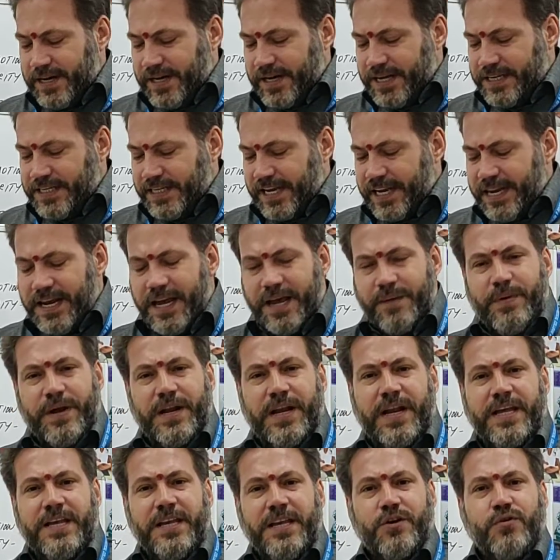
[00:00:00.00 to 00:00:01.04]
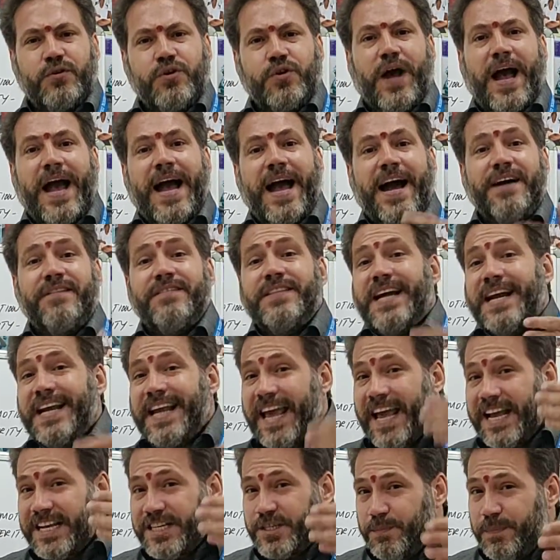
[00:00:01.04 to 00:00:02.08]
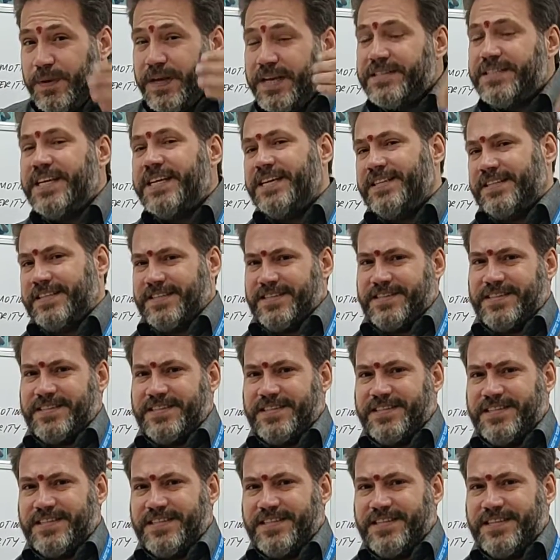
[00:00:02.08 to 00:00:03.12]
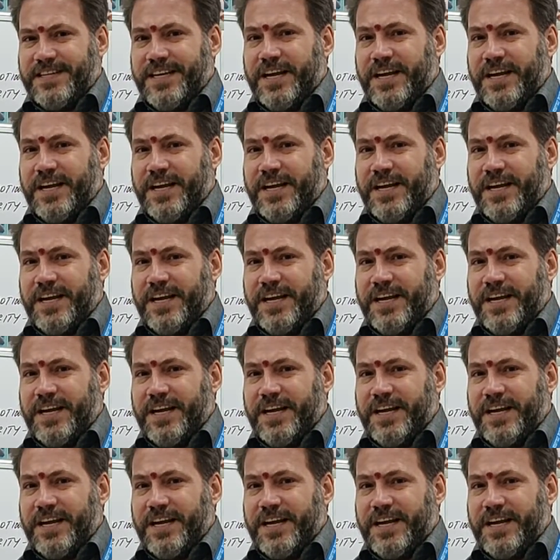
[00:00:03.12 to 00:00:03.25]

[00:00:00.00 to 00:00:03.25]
is enabling you to have that experience